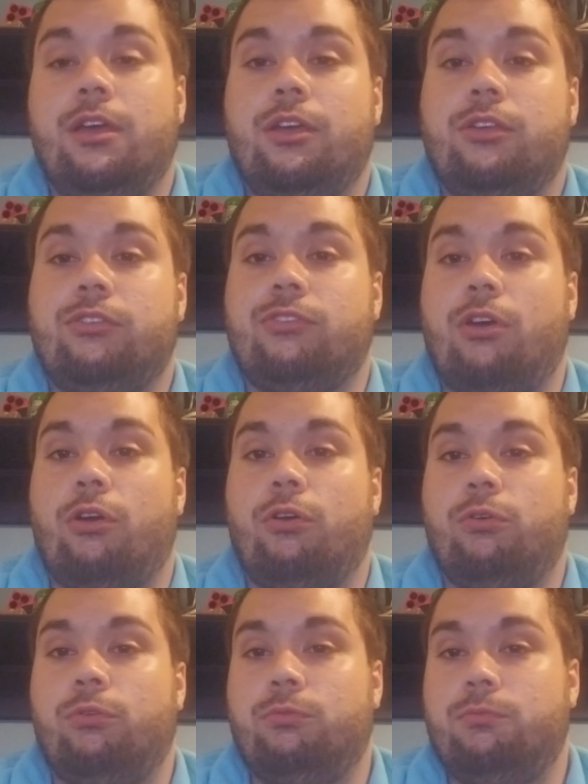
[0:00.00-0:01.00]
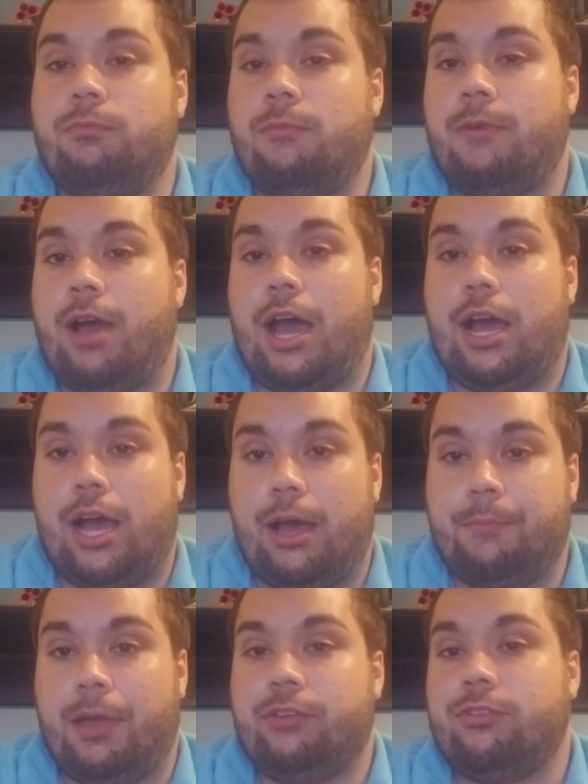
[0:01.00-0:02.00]
So,
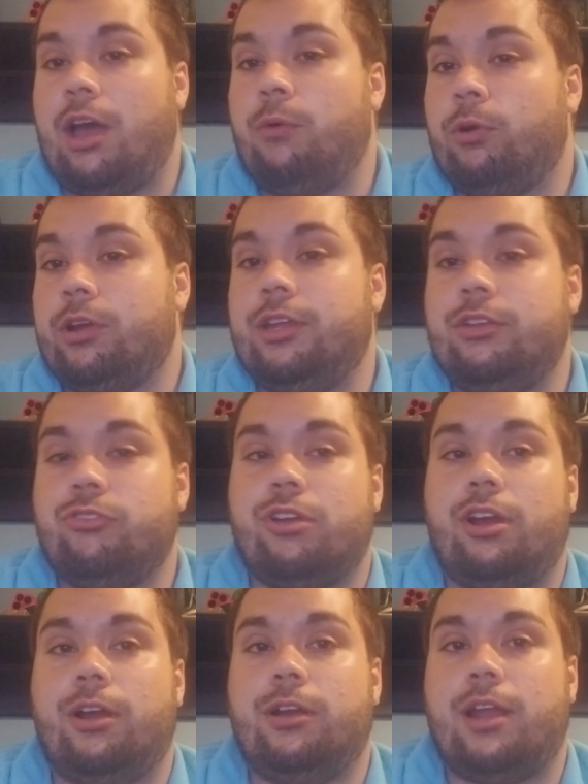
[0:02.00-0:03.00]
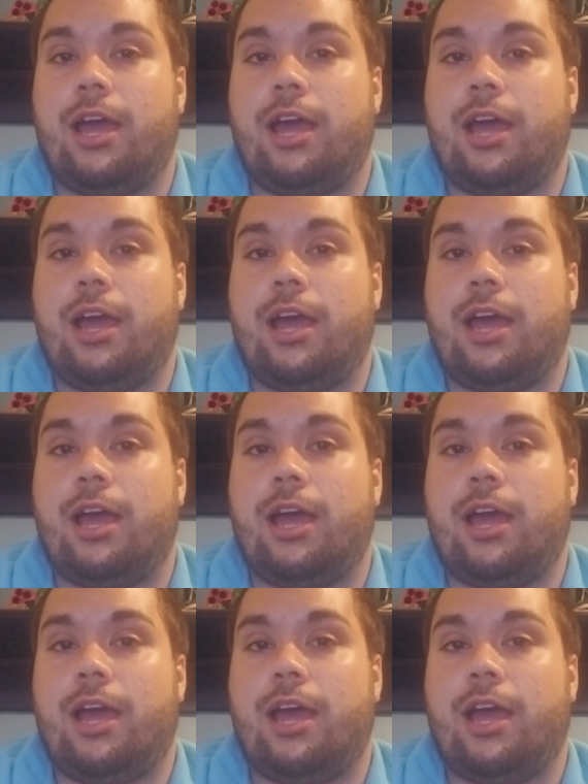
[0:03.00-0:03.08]
basically, I work in engineering.